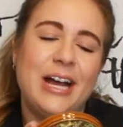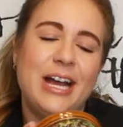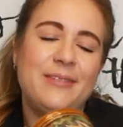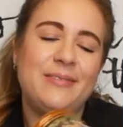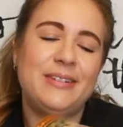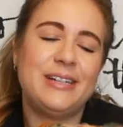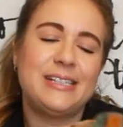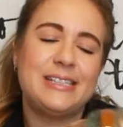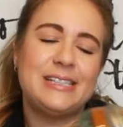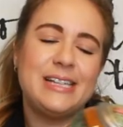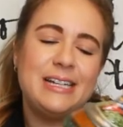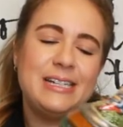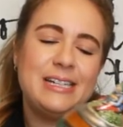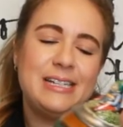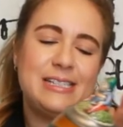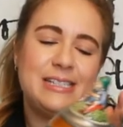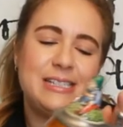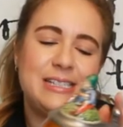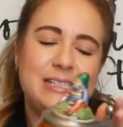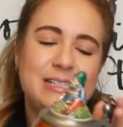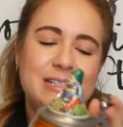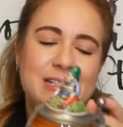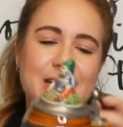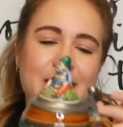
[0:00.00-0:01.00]
I'm excited
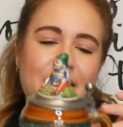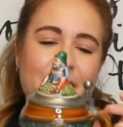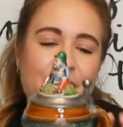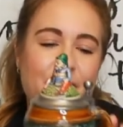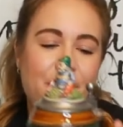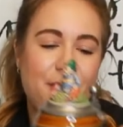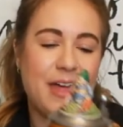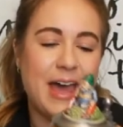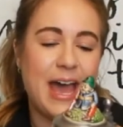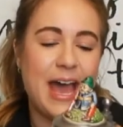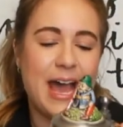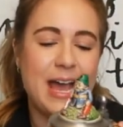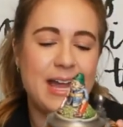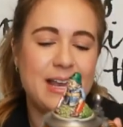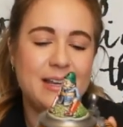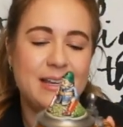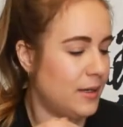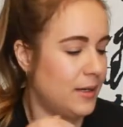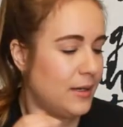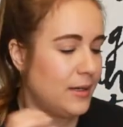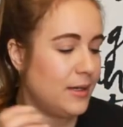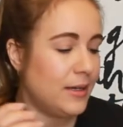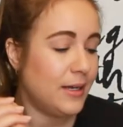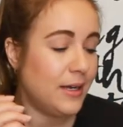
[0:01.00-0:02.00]
to sell that.
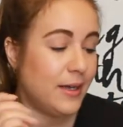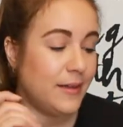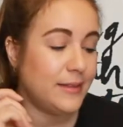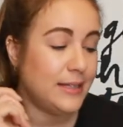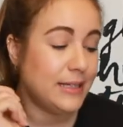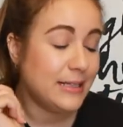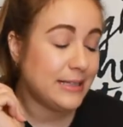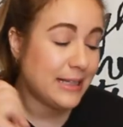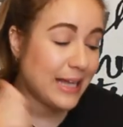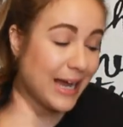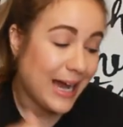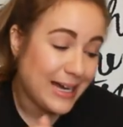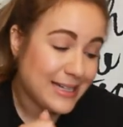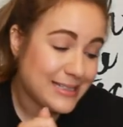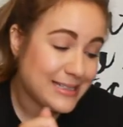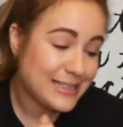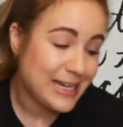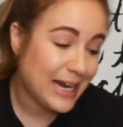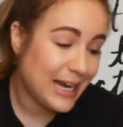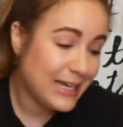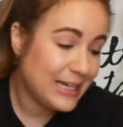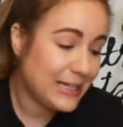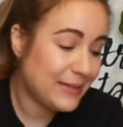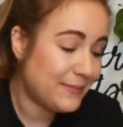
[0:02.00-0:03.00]
The last
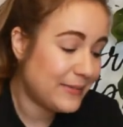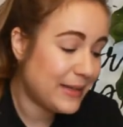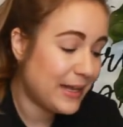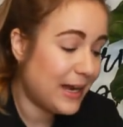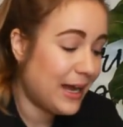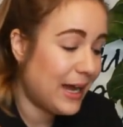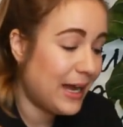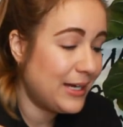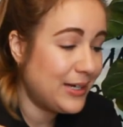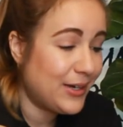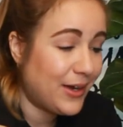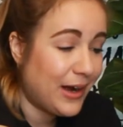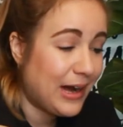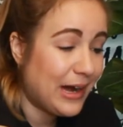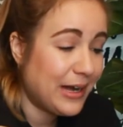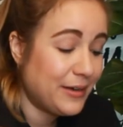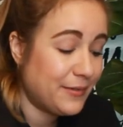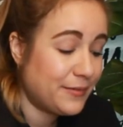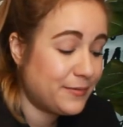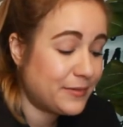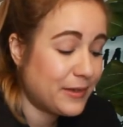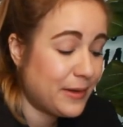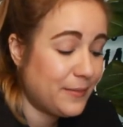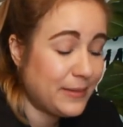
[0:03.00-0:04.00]
item that I got
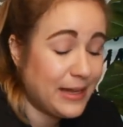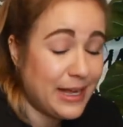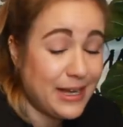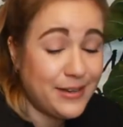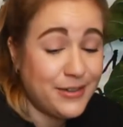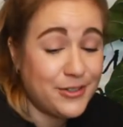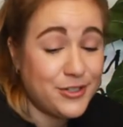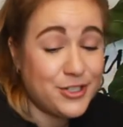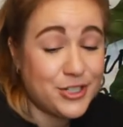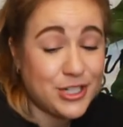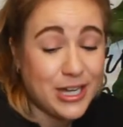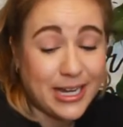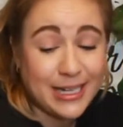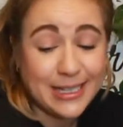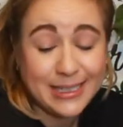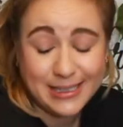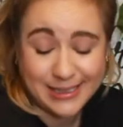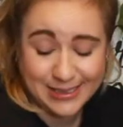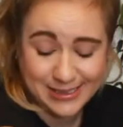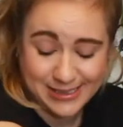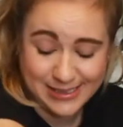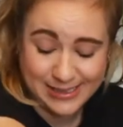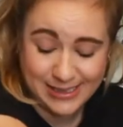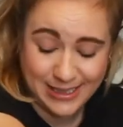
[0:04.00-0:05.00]
from that
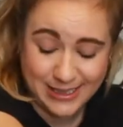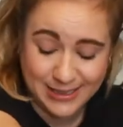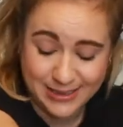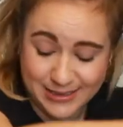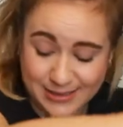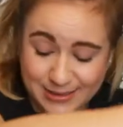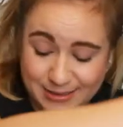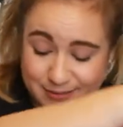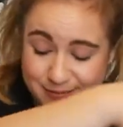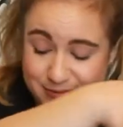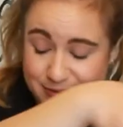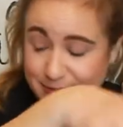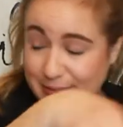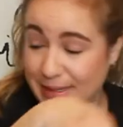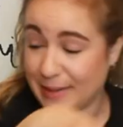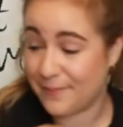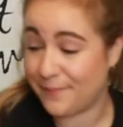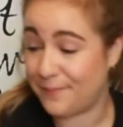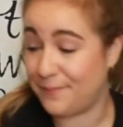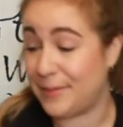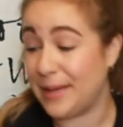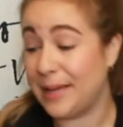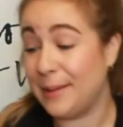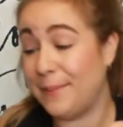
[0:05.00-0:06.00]
giant sale for my
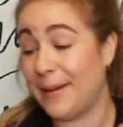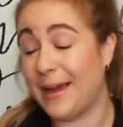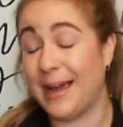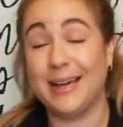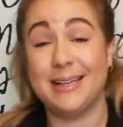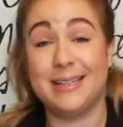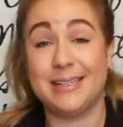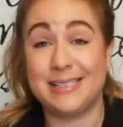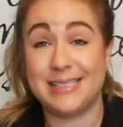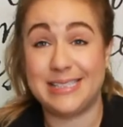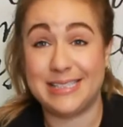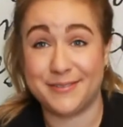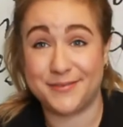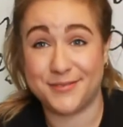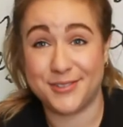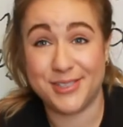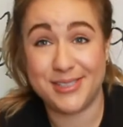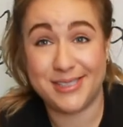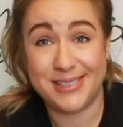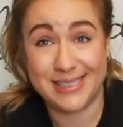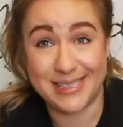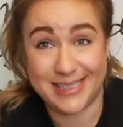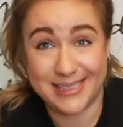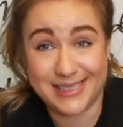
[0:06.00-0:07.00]
big pile of stuff for
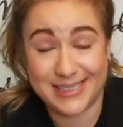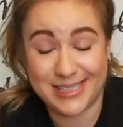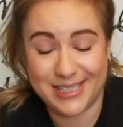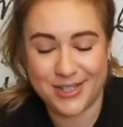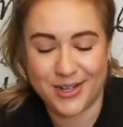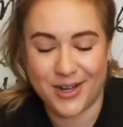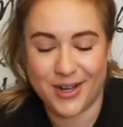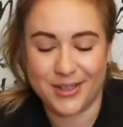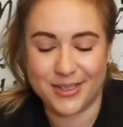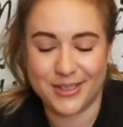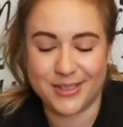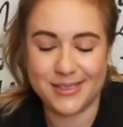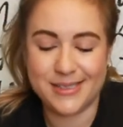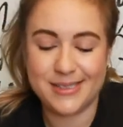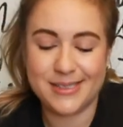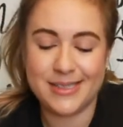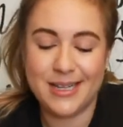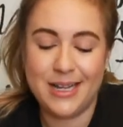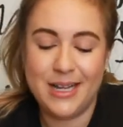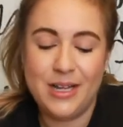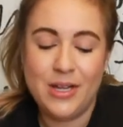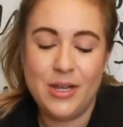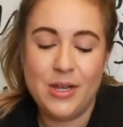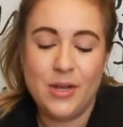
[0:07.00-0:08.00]
$60
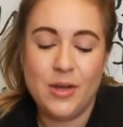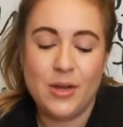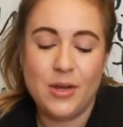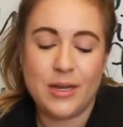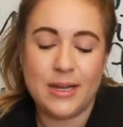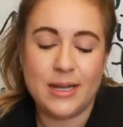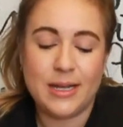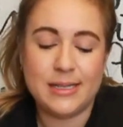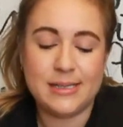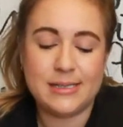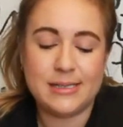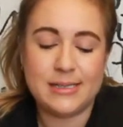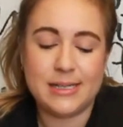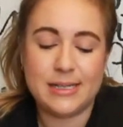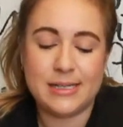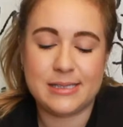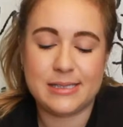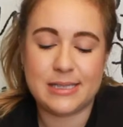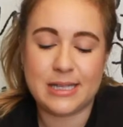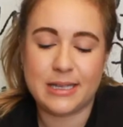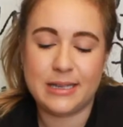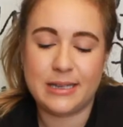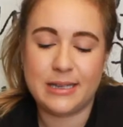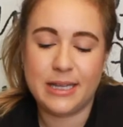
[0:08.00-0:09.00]
is
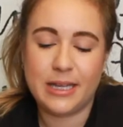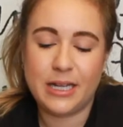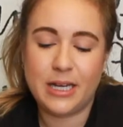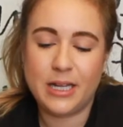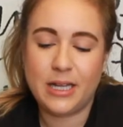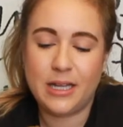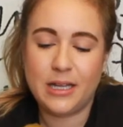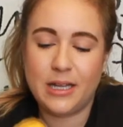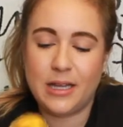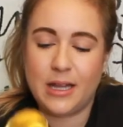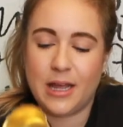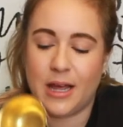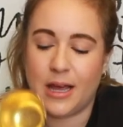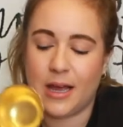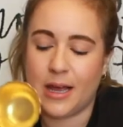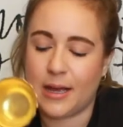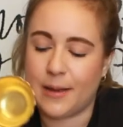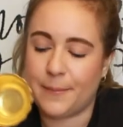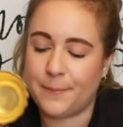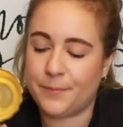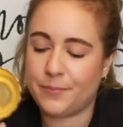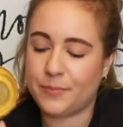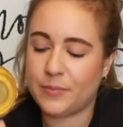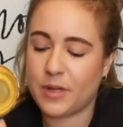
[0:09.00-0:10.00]
this little
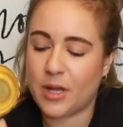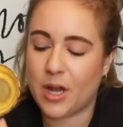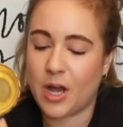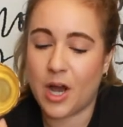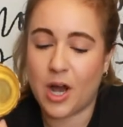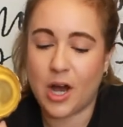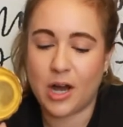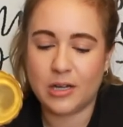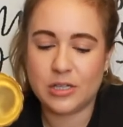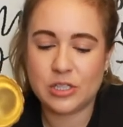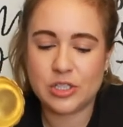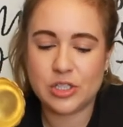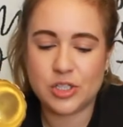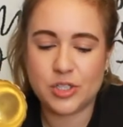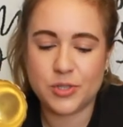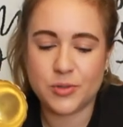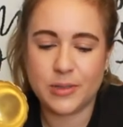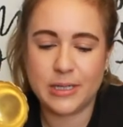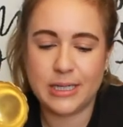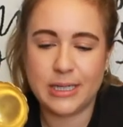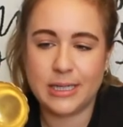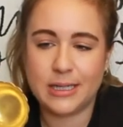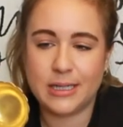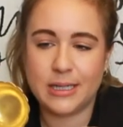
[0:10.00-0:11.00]
um,
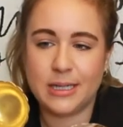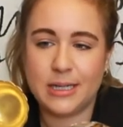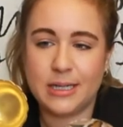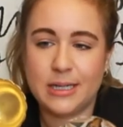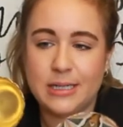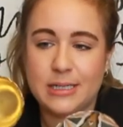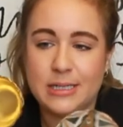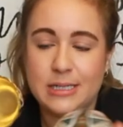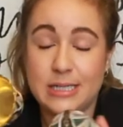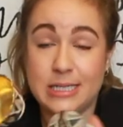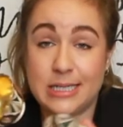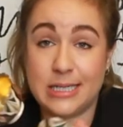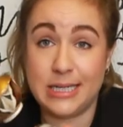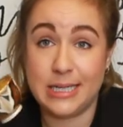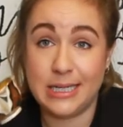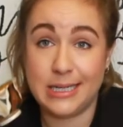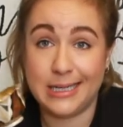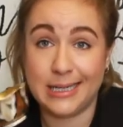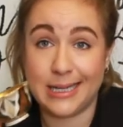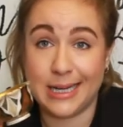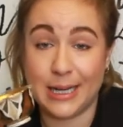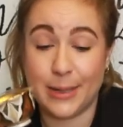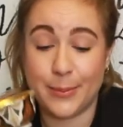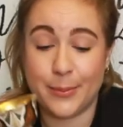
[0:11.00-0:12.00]
Austrian
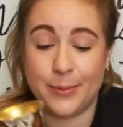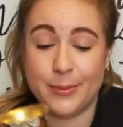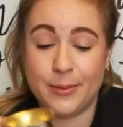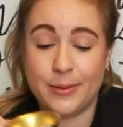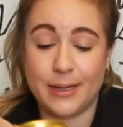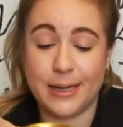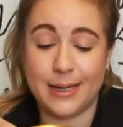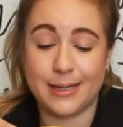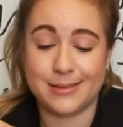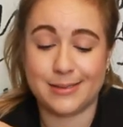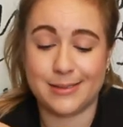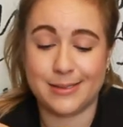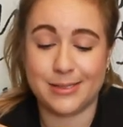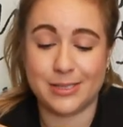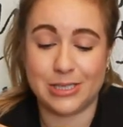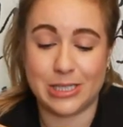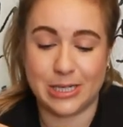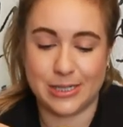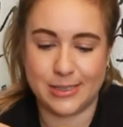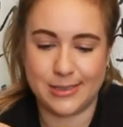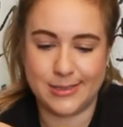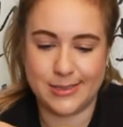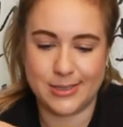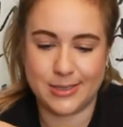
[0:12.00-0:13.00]
teacup and
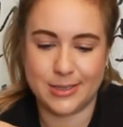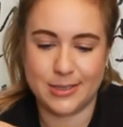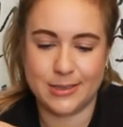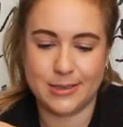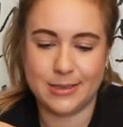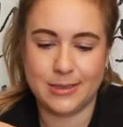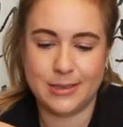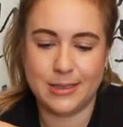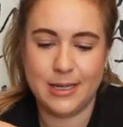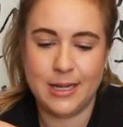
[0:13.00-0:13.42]
saucer.